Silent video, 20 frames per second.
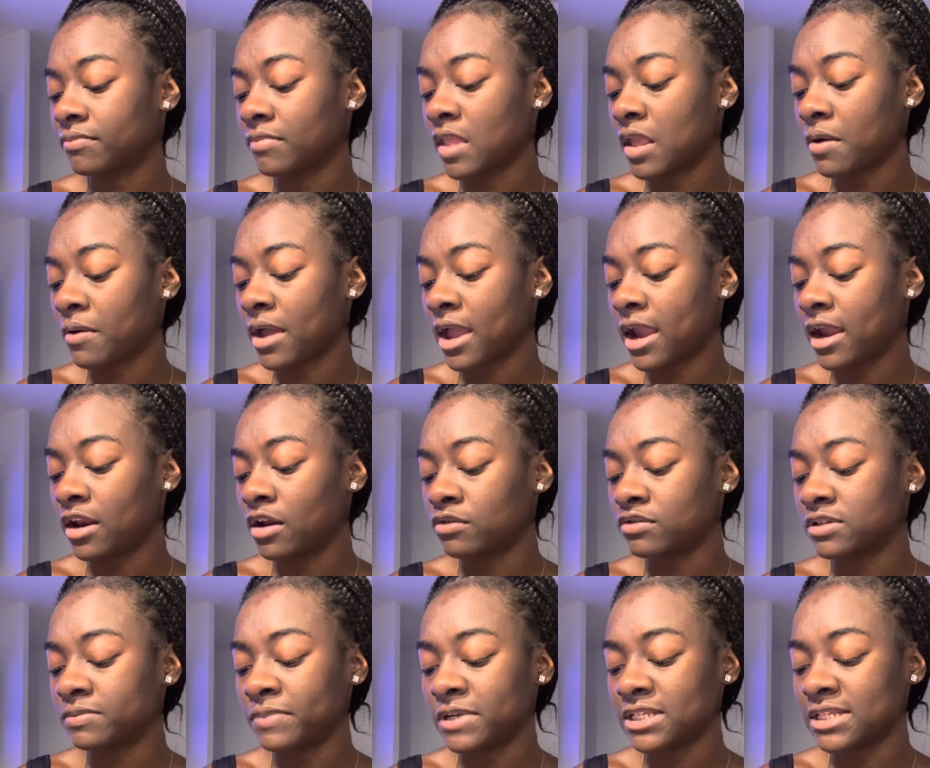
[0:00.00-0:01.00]
okay?
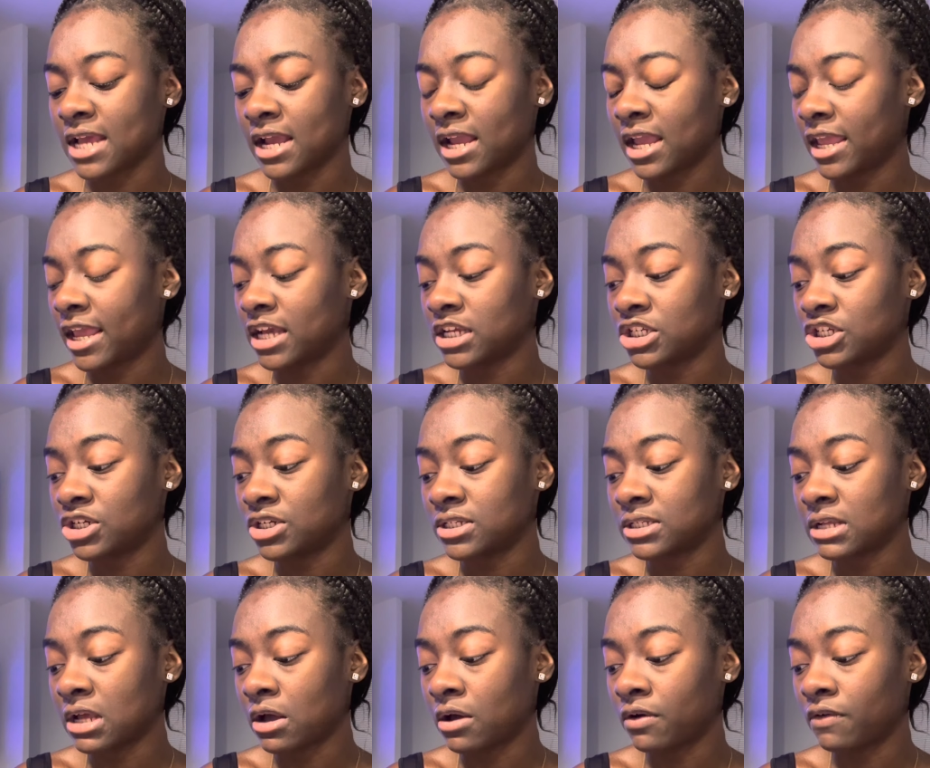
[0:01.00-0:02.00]
Don't be second guessing
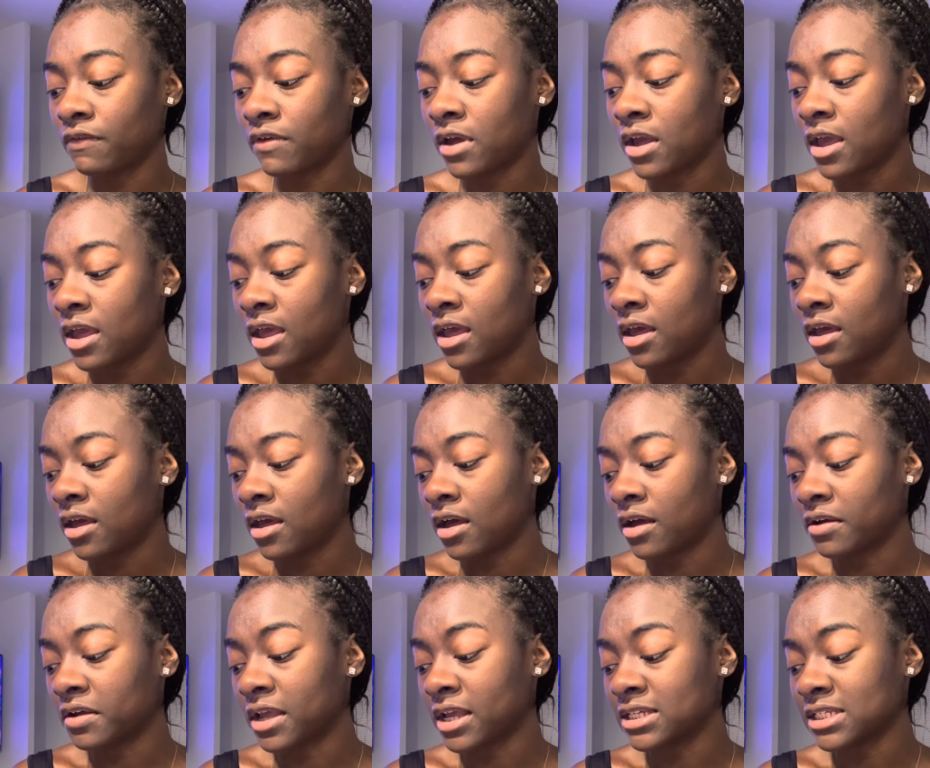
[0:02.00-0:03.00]
yourself,
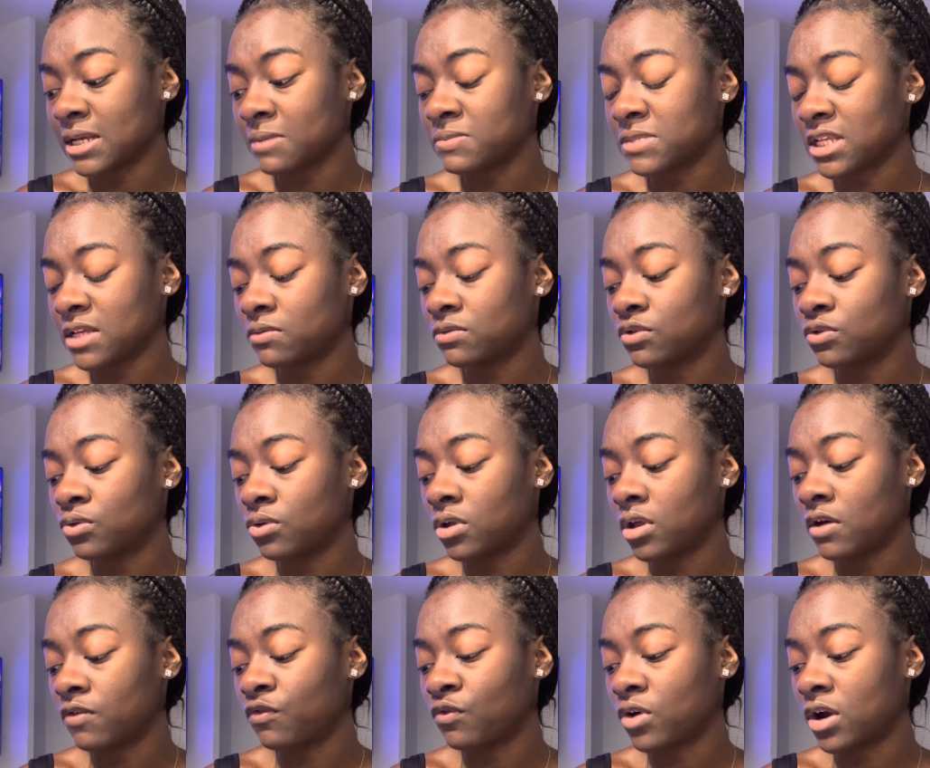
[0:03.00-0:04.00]
okay? Because I'm seeing the Three
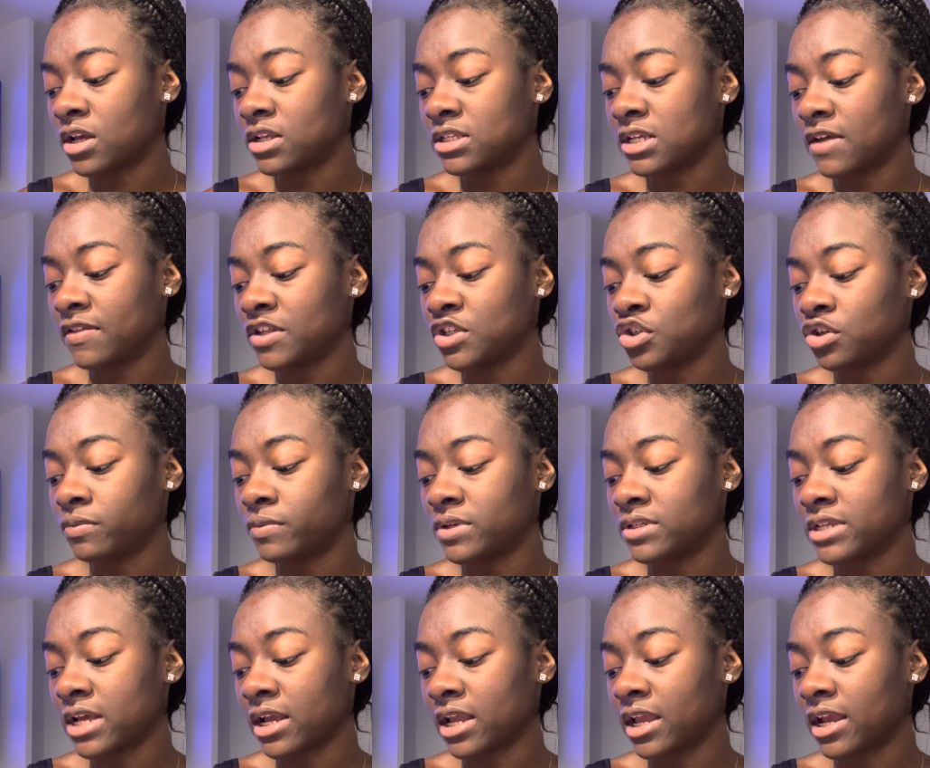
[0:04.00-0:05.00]
of Wands here that you can be
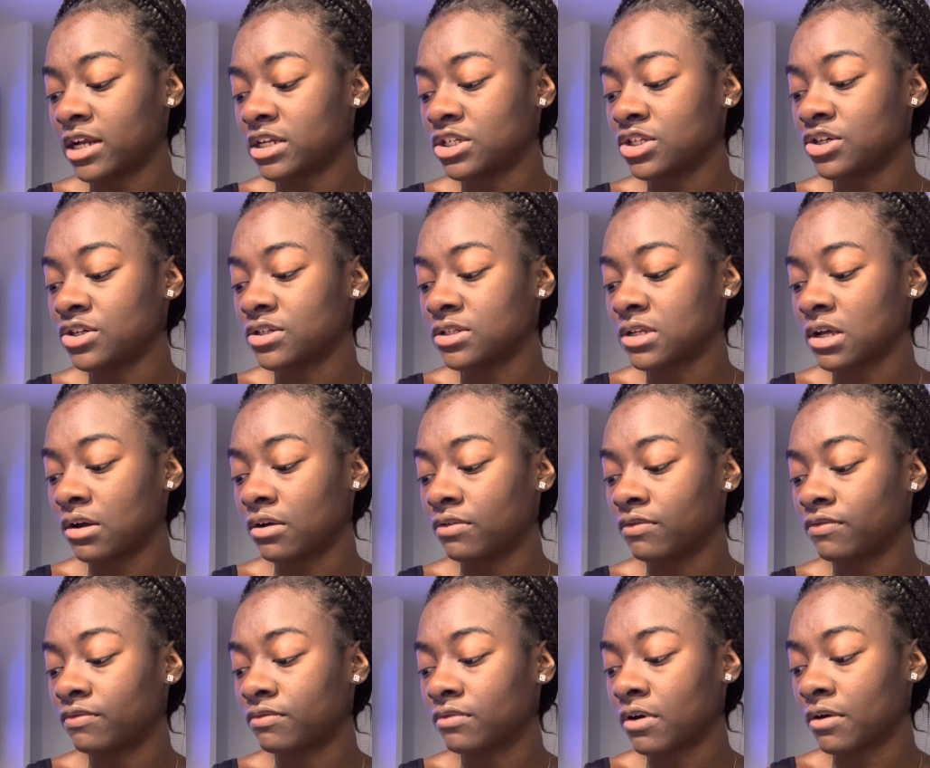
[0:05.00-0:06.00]
second guessing yourself,
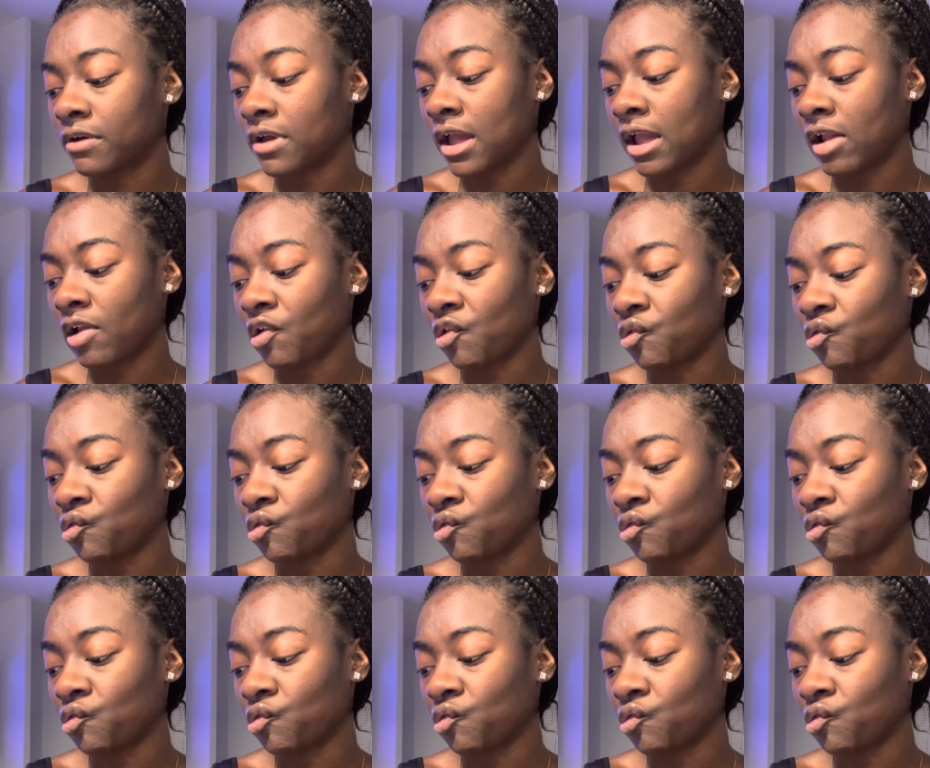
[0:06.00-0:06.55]
okay?